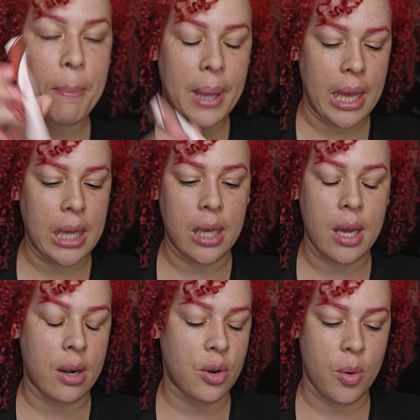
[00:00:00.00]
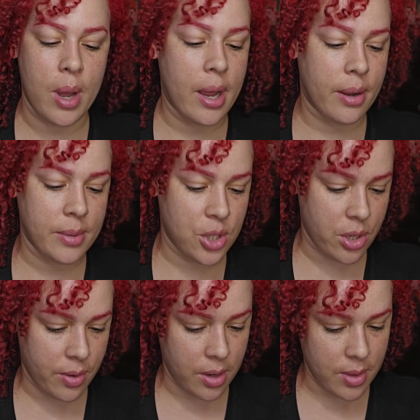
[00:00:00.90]
Pink. I don't know why I was
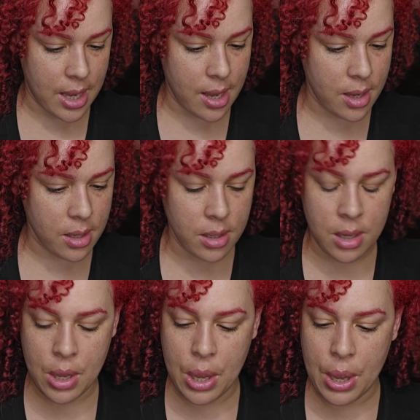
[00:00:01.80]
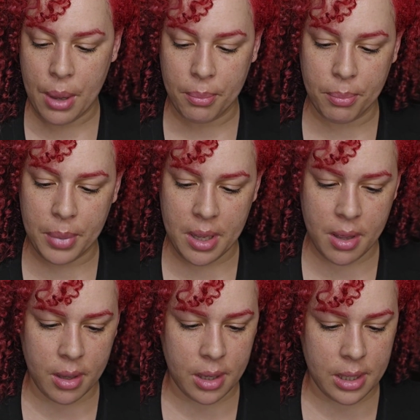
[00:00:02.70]
showing you that,
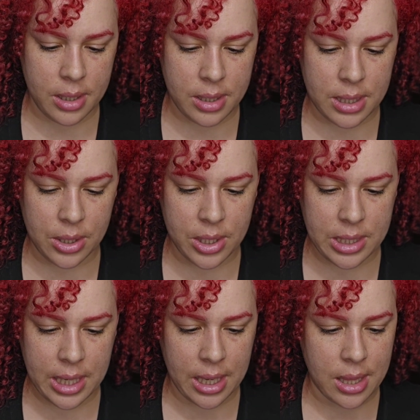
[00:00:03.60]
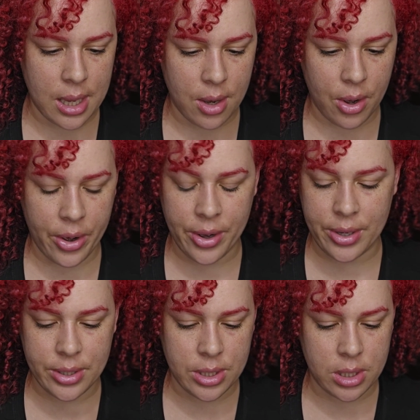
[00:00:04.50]
but it looks like
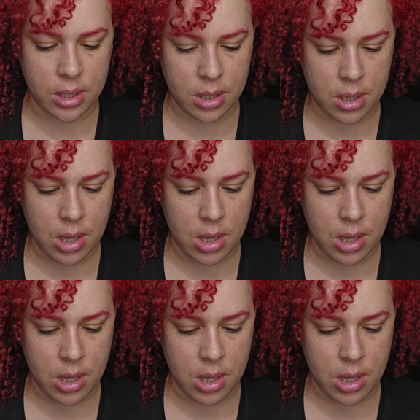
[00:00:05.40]
there's